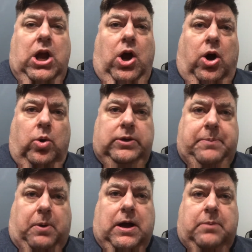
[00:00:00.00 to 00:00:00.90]
Only
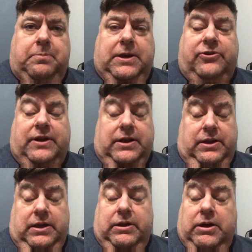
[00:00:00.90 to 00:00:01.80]
problem is, and
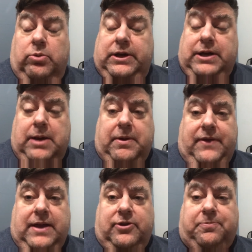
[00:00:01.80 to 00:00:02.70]
the only time I've
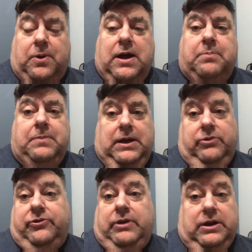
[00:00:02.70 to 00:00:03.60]
had this problem,
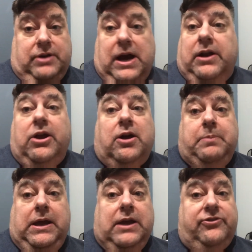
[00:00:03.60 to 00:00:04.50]
it's entirely on
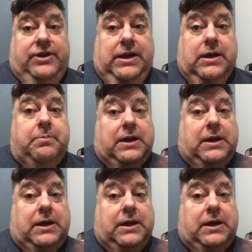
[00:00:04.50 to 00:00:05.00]
me as a DM.